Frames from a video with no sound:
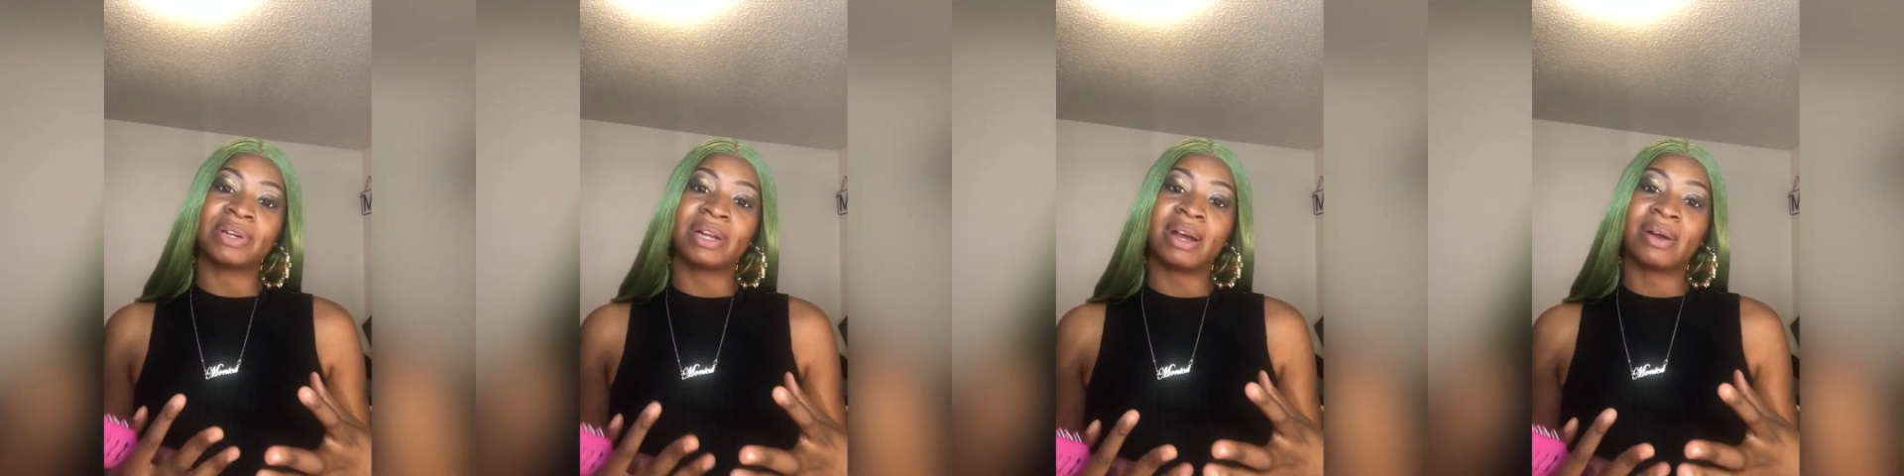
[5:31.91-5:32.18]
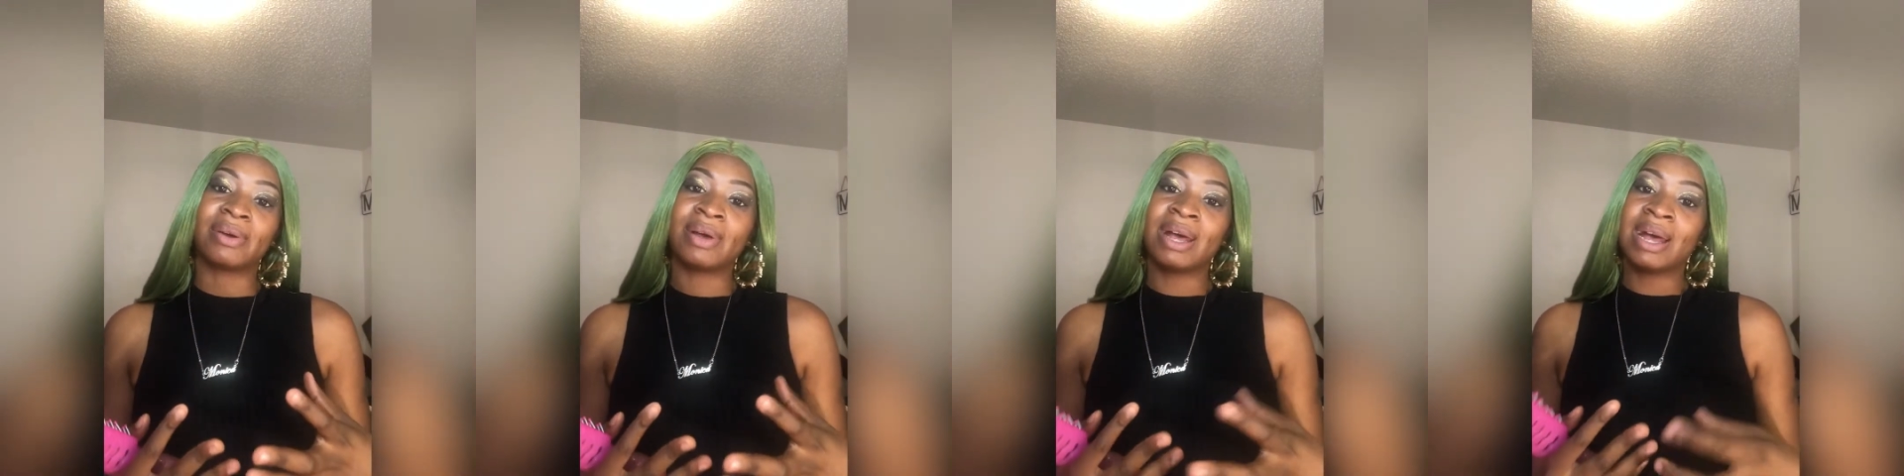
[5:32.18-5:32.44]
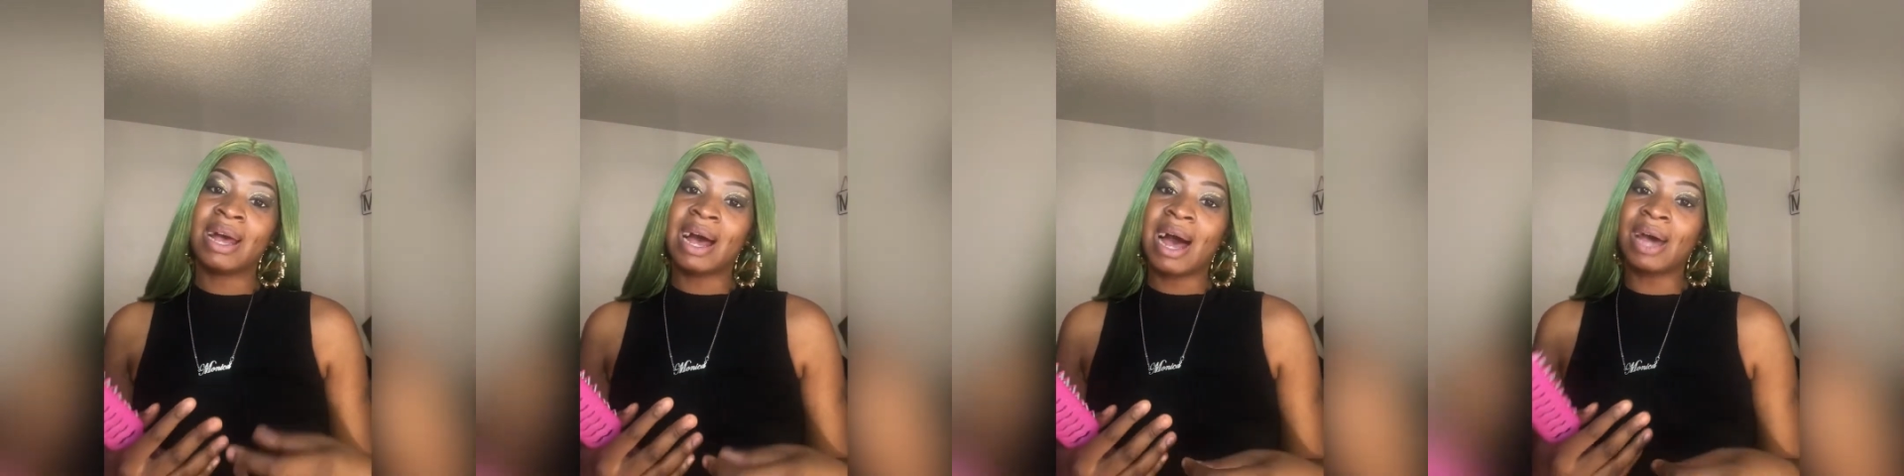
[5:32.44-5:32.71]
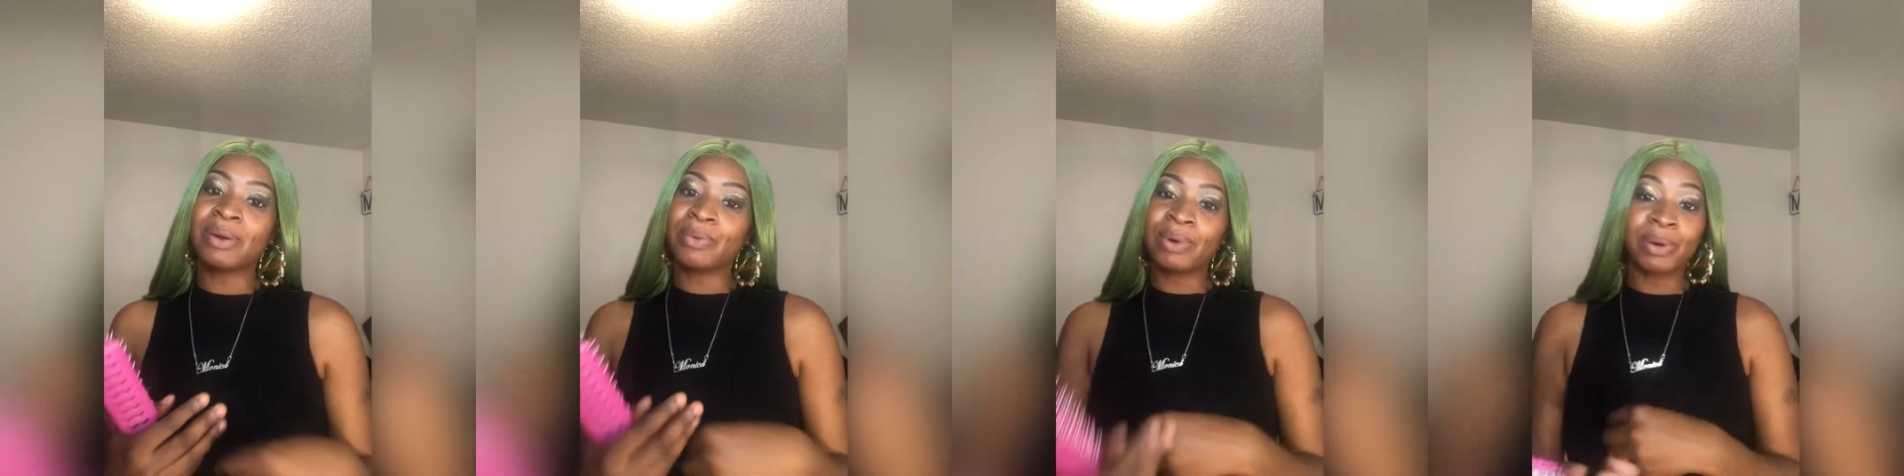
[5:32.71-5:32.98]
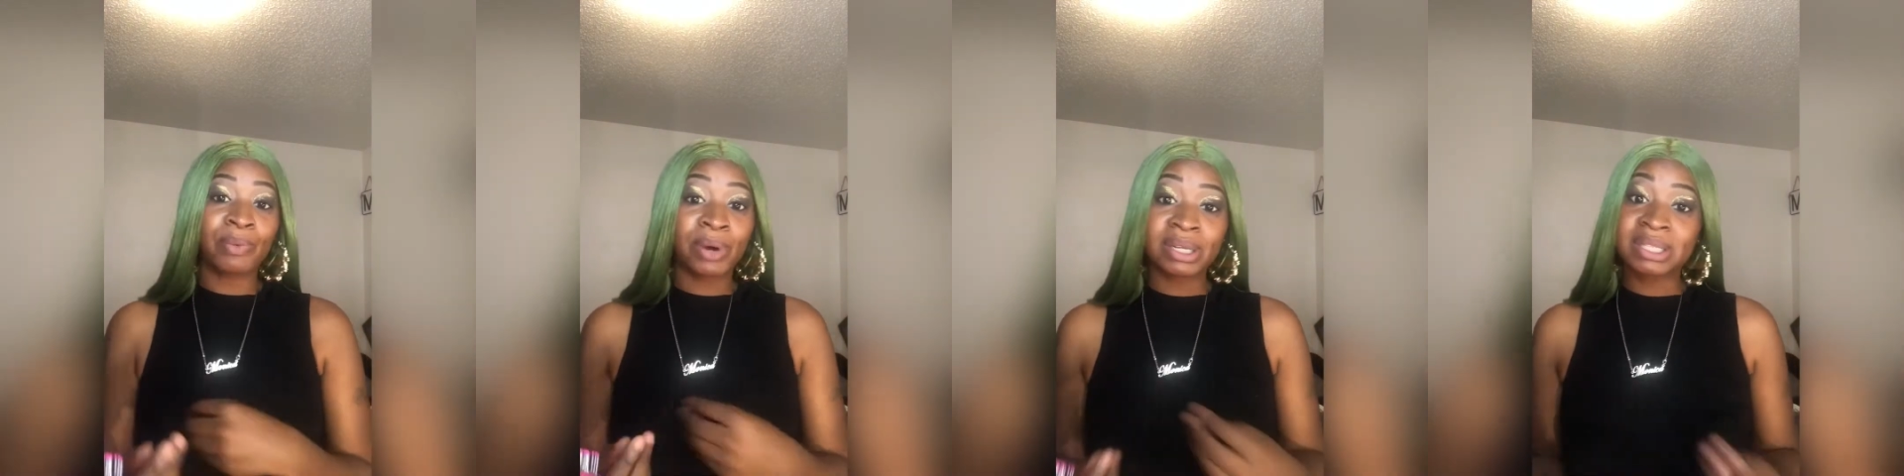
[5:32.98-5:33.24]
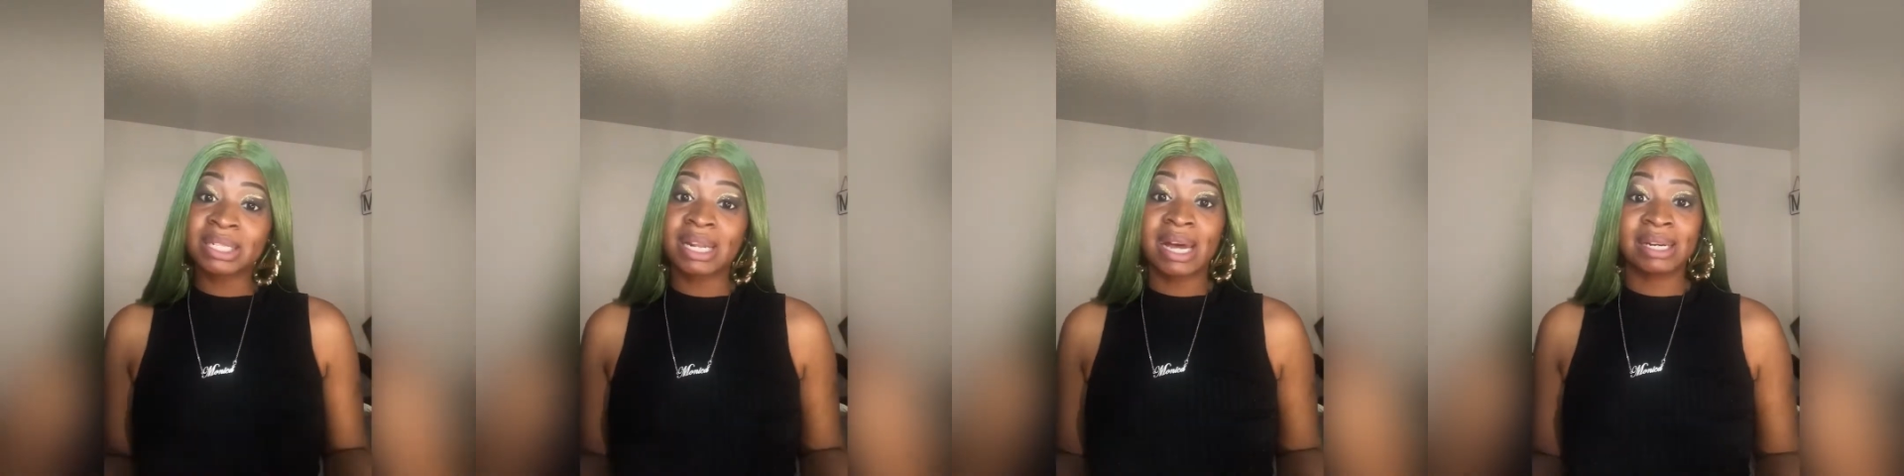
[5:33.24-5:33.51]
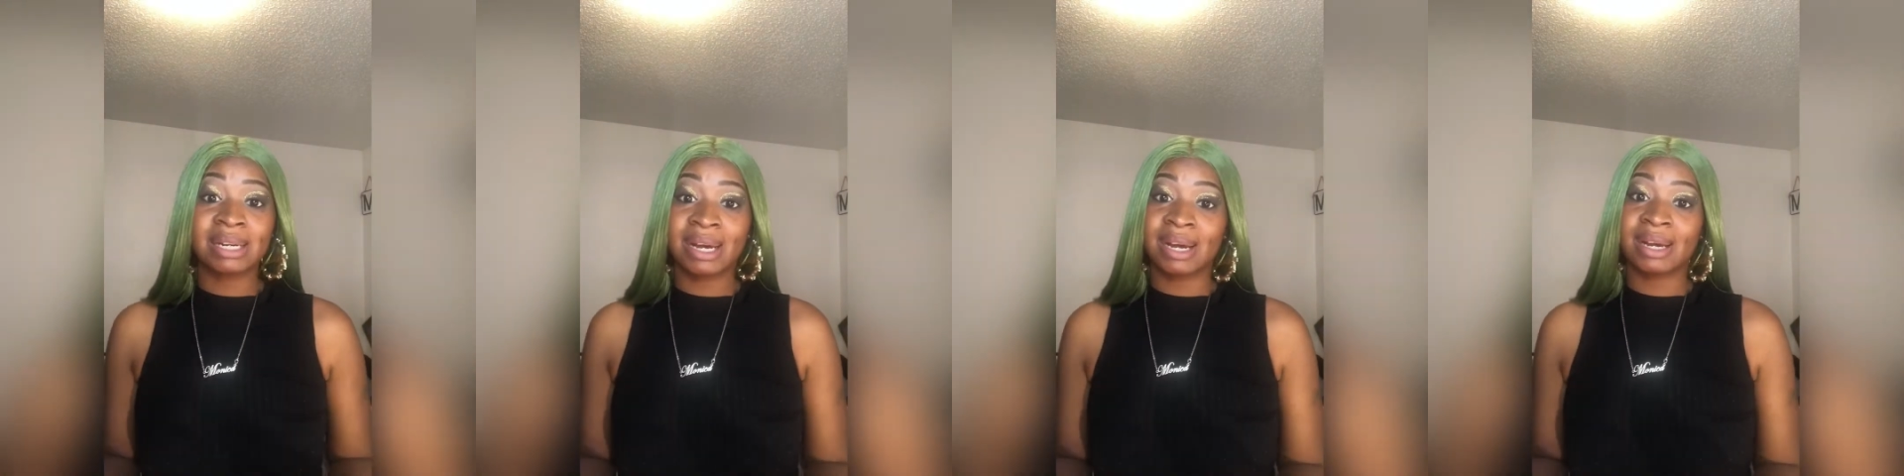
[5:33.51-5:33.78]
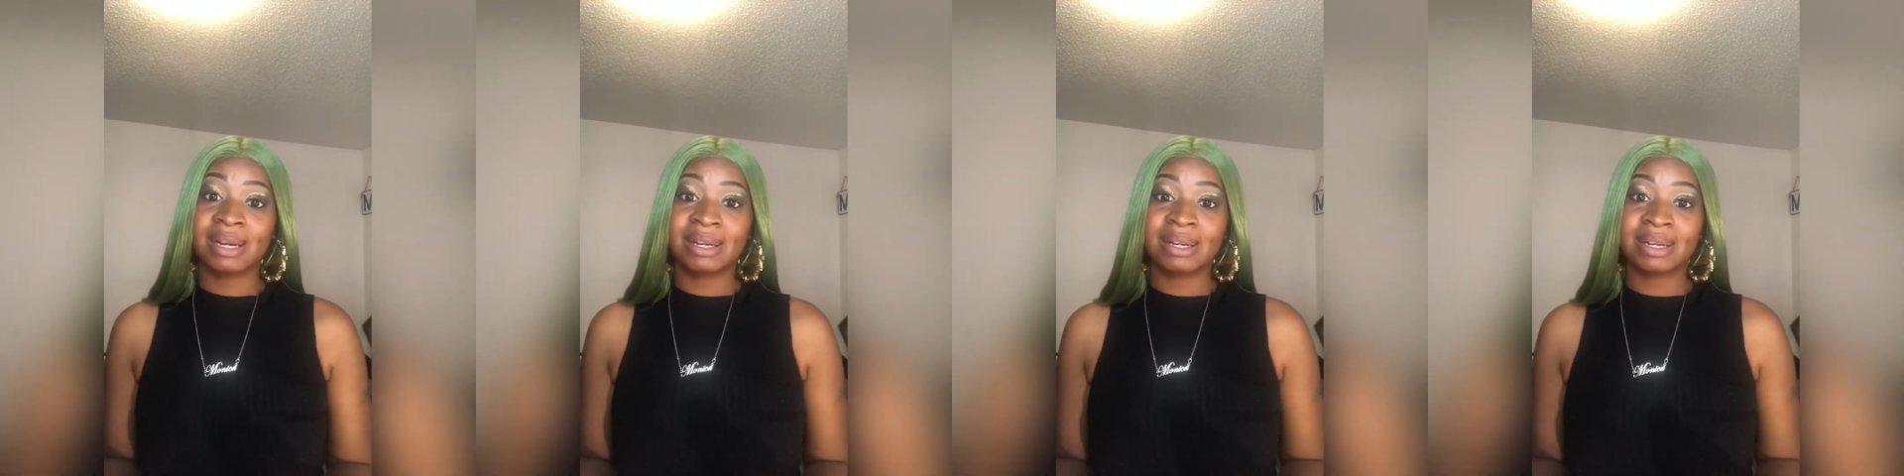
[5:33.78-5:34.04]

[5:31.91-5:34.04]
out. I don't want to work till I die.